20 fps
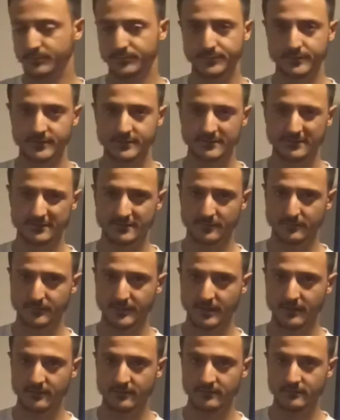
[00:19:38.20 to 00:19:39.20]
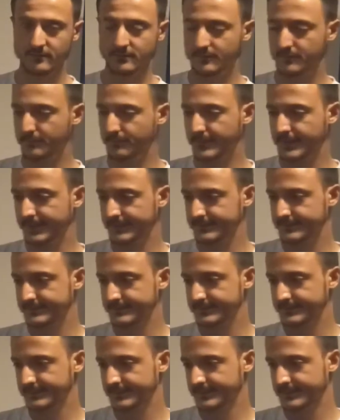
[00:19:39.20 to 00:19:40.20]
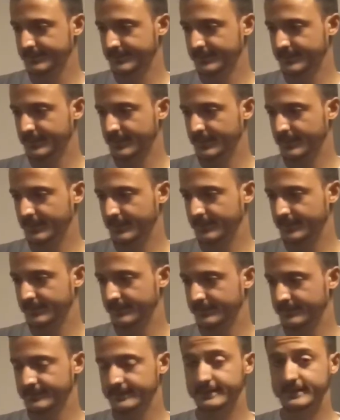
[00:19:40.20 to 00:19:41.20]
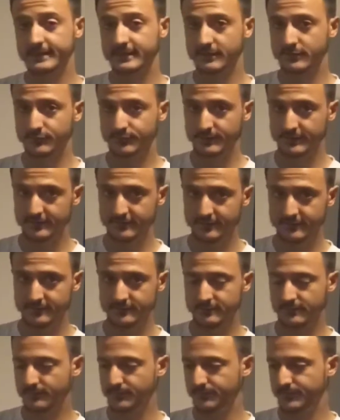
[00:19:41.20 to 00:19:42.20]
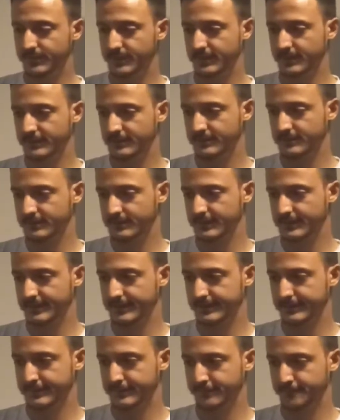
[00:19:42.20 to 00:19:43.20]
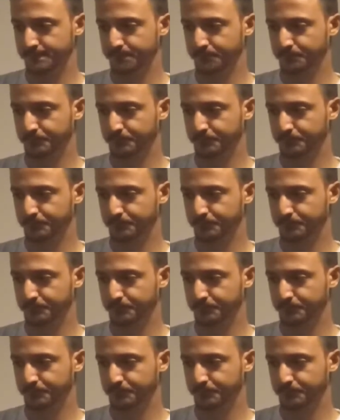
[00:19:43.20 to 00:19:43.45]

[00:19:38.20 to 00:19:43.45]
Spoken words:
purchasing power might increase, being in